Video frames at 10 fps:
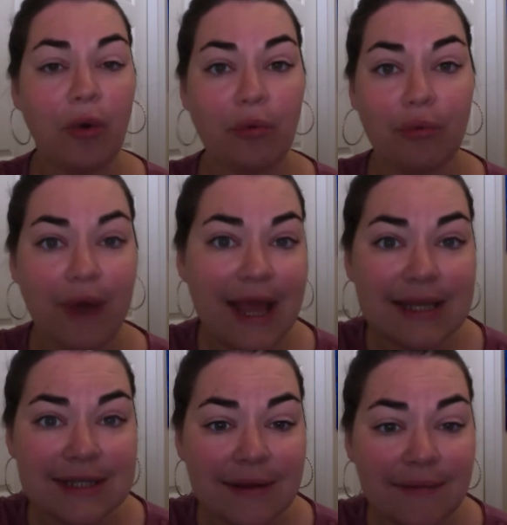
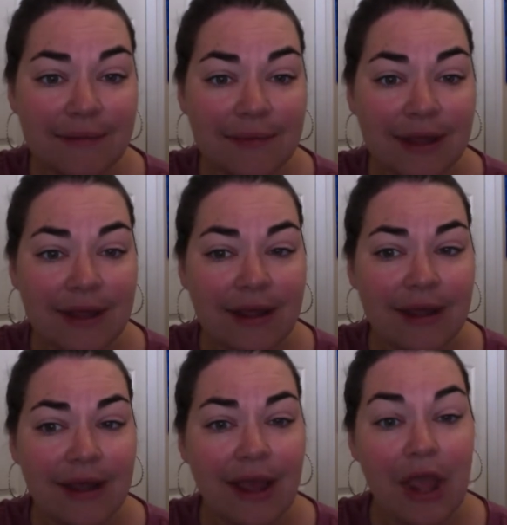random,
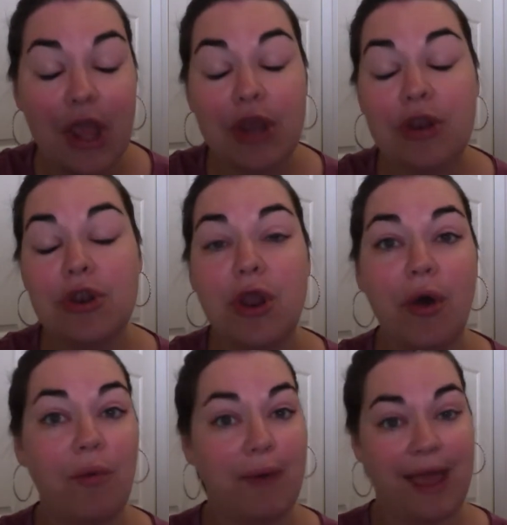in
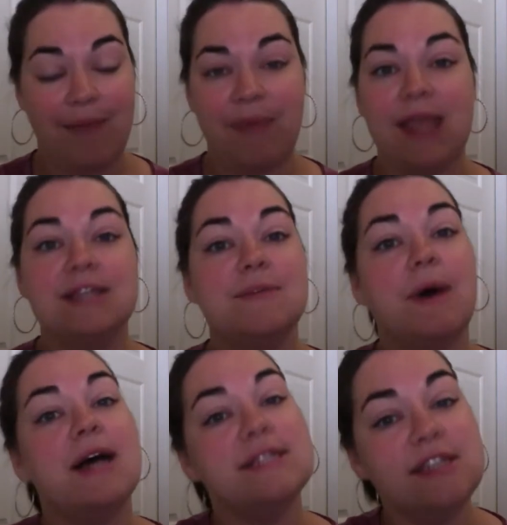no way paint a
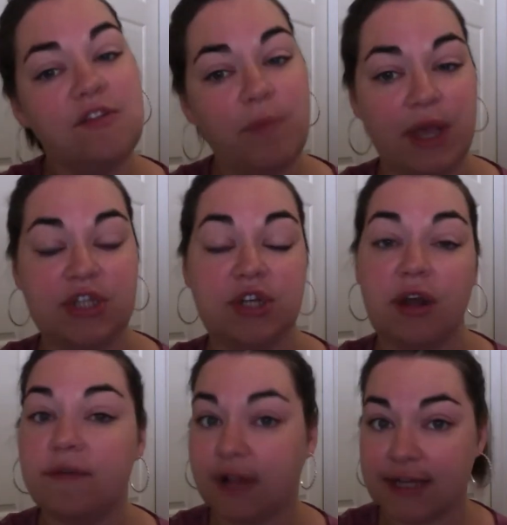positive picture
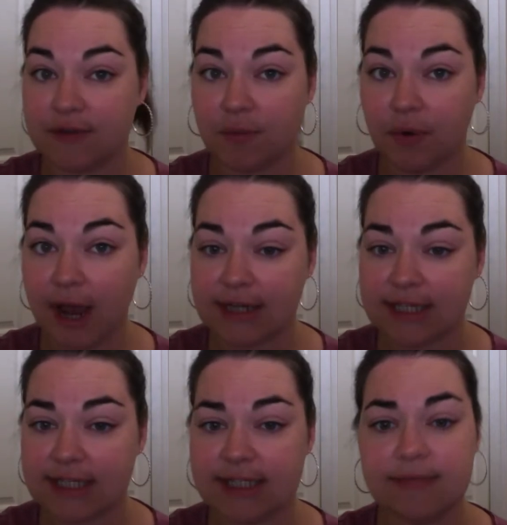of classroom
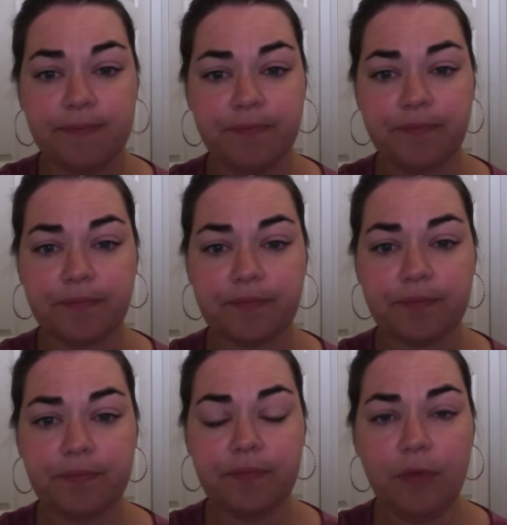practice.
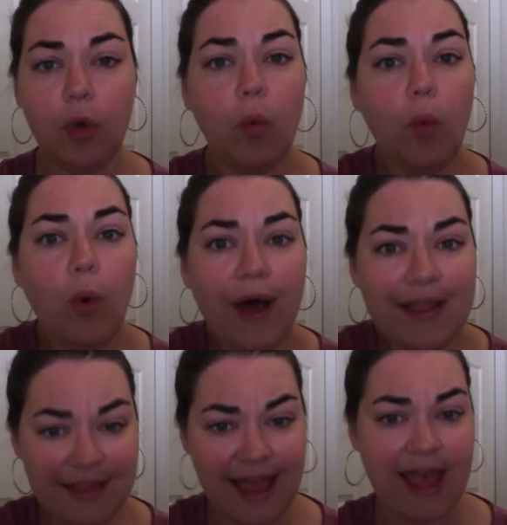
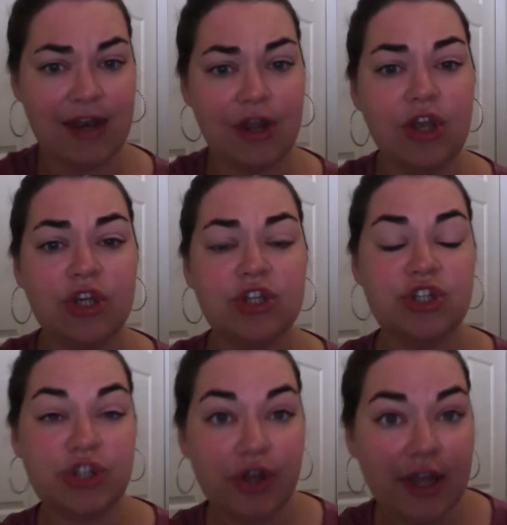What then
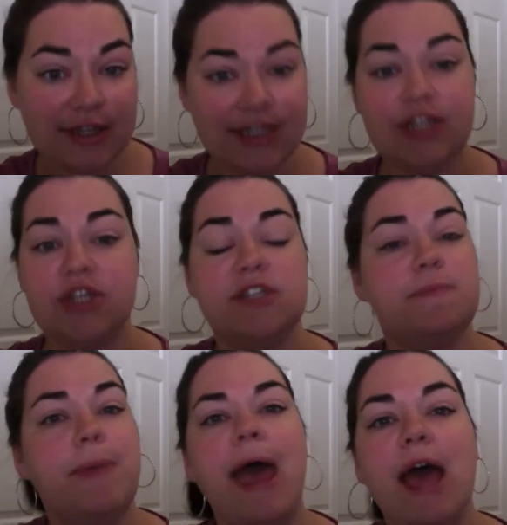should teachers
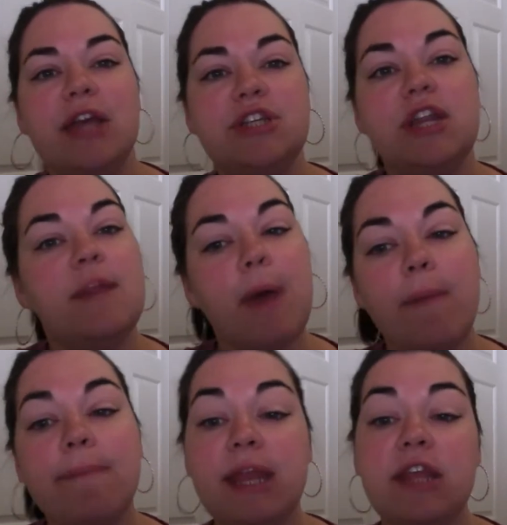passionate about
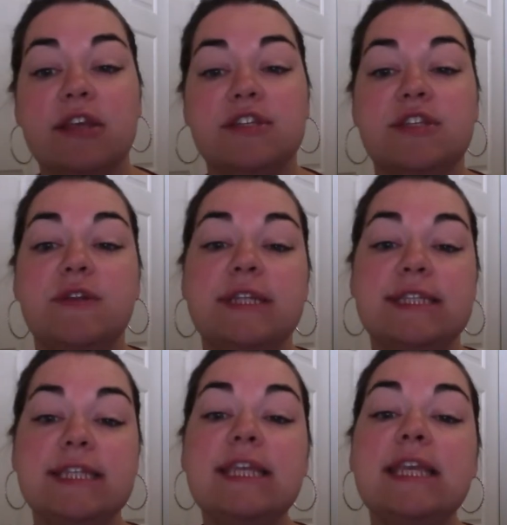meeting their students'
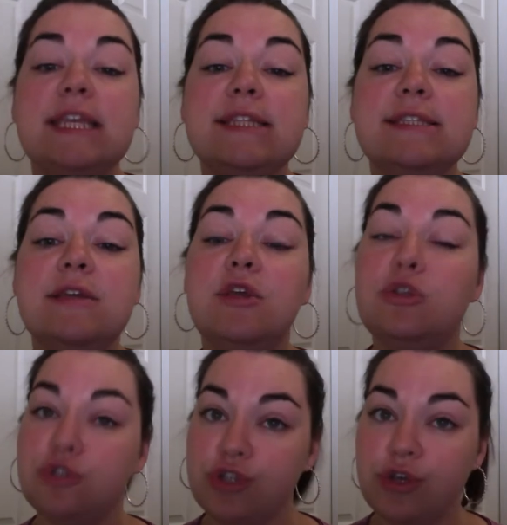needs
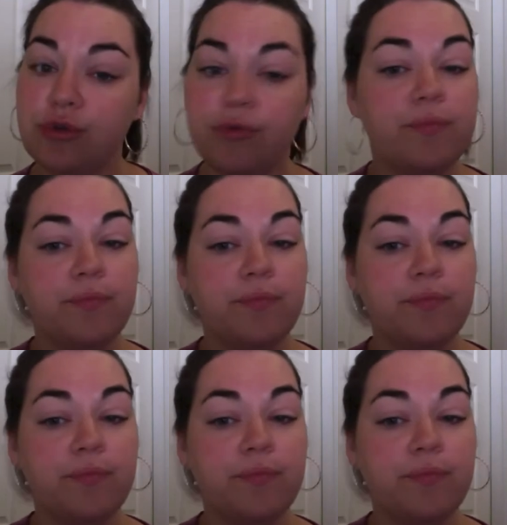do?